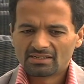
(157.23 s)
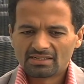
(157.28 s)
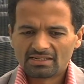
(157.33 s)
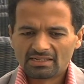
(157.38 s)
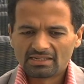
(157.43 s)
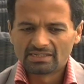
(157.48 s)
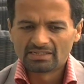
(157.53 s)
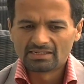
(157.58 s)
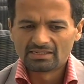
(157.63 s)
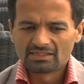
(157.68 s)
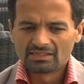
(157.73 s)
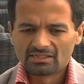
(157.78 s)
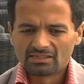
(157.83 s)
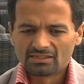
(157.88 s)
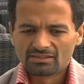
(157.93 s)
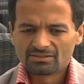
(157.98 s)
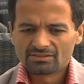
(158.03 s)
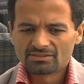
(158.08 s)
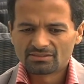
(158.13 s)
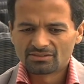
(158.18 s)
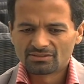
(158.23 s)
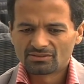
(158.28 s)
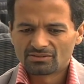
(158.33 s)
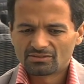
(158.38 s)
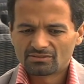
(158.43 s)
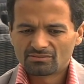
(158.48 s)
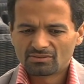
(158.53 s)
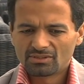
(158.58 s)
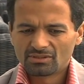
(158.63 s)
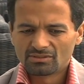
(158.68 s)

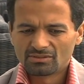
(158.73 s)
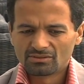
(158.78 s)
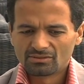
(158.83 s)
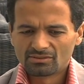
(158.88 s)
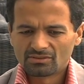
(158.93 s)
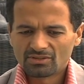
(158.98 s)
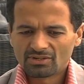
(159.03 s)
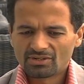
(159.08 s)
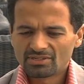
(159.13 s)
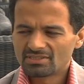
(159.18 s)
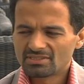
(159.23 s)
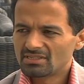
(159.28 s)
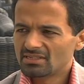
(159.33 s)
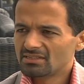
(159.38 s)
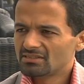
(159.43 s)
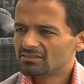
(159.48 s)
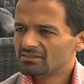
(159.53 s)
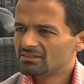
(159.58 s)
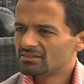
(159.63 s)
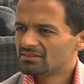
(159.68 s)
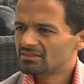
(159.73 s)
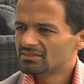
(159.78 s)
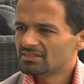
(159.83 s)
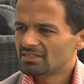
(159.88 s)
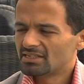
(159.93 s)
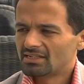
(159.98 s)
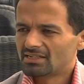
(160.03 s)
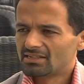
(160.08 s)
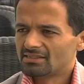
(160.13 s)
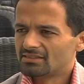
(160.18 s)
Third genders
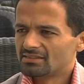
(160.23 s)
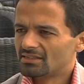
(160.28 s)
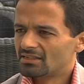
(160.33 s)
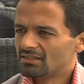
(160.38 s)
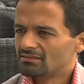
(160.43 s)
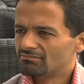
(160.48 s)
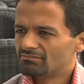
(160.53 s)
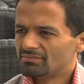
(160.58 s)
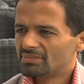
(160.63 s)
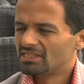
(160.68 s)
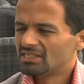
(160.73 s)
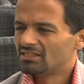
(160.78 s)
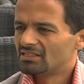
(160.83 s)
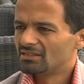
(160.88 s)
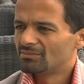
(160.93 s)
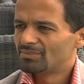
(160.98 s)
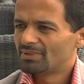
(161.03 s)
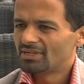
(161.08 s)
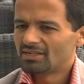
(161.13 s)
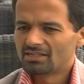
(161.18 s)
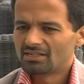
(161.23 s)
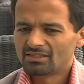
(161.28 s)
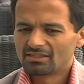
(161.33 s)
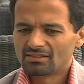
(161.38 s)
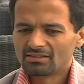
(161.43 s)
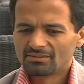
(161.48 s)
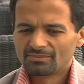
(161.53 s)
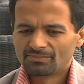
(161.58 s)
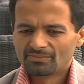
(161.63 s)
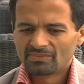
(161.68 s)
are in
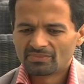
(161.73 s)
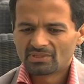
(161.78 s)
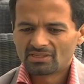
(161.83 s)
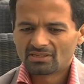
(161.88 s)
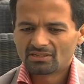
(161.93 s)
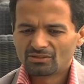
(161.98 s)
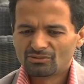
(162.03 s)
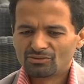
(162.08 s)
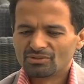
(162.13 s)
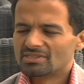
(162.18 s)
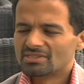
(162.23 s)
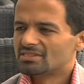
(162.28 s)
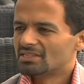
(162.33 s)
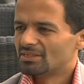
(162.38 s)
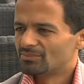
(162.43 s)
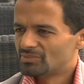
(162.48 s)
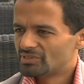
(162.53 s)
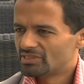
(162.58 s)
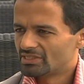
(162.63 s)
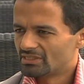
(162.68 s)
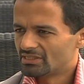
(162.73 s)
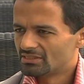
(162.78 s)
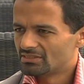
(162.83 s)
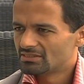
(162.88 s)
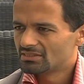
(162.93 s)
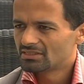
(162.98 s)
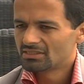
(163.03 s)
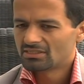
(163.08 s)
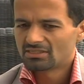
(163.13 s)
Nepal, accepted.